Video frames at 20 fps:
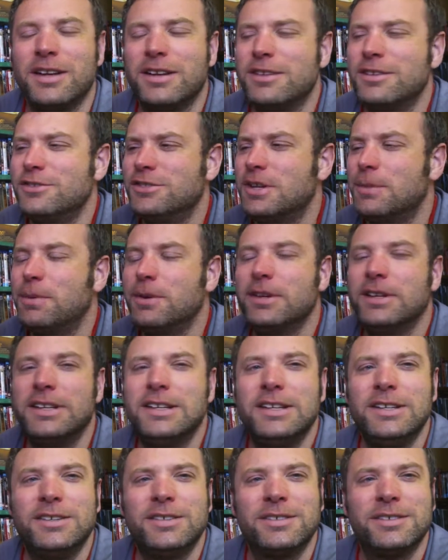
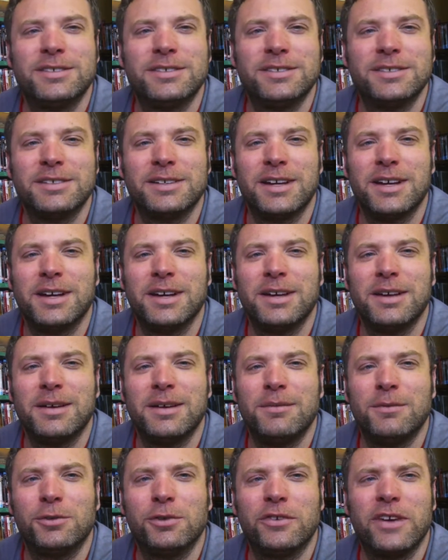Japanese
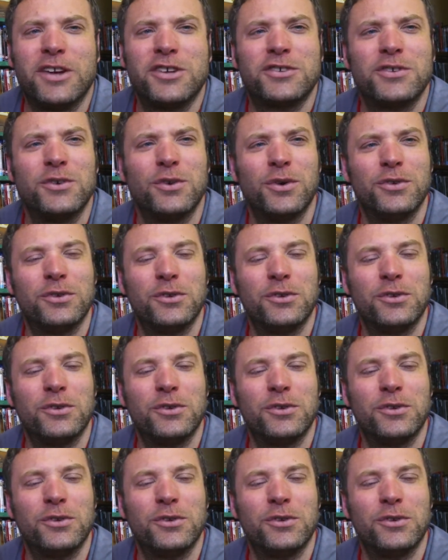sort of astronauts,